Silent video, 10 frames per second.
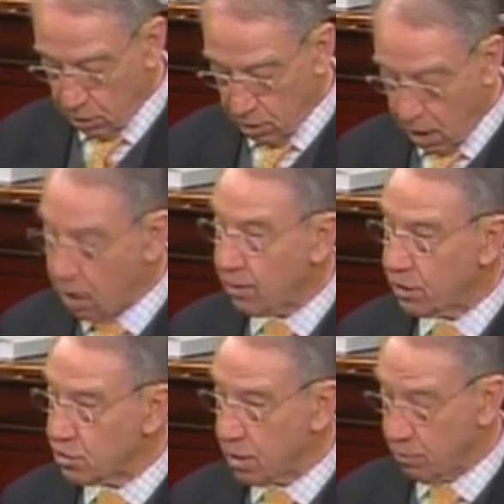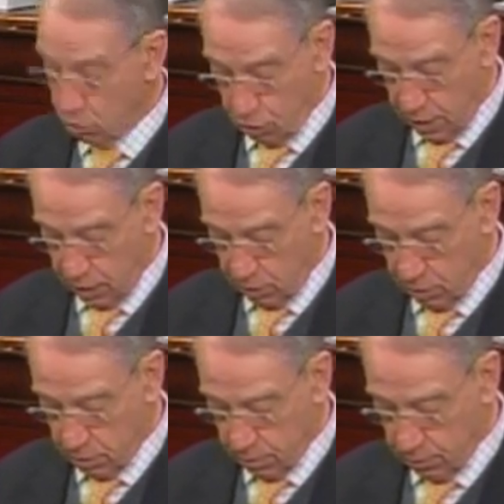her car into several
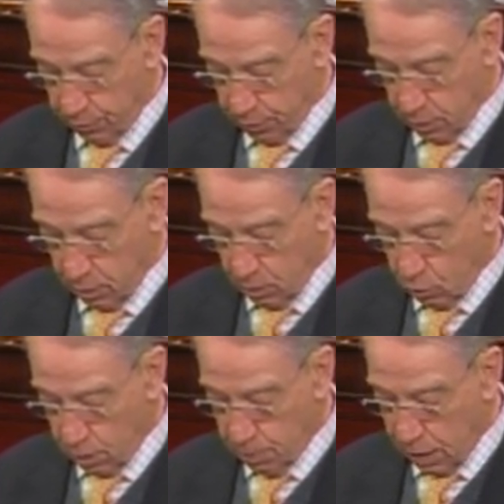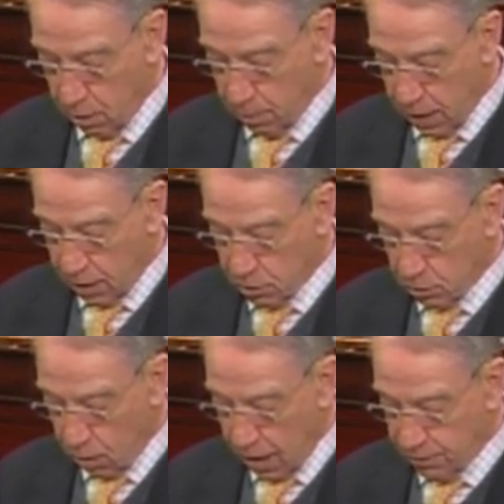trees. When paramedics
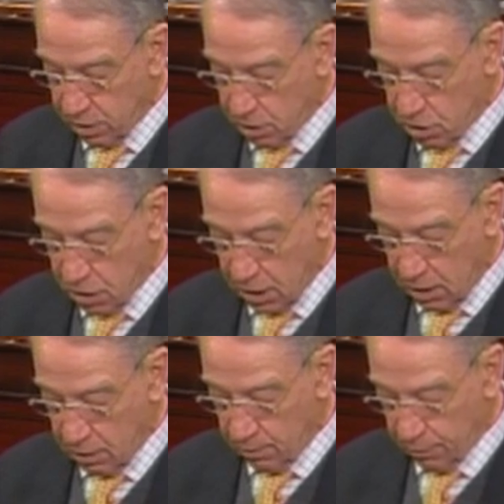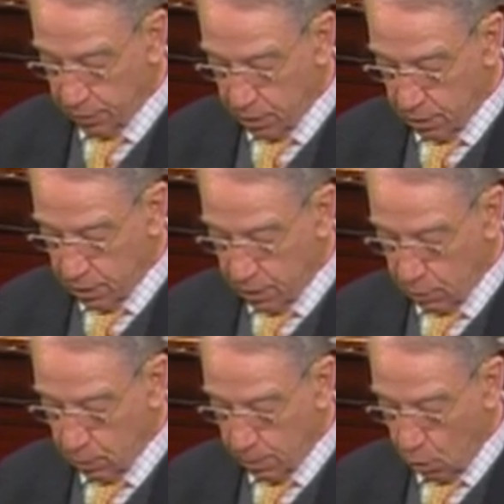arrived at the scene,
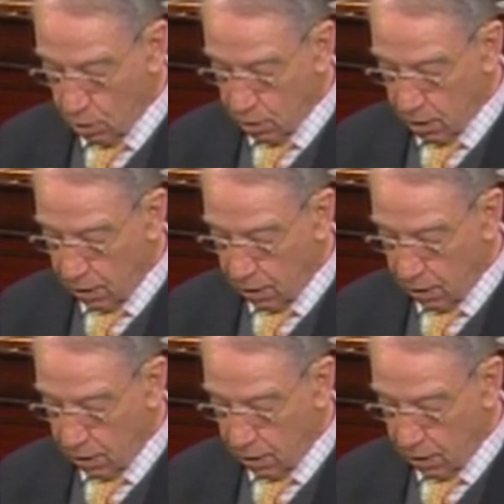they reported that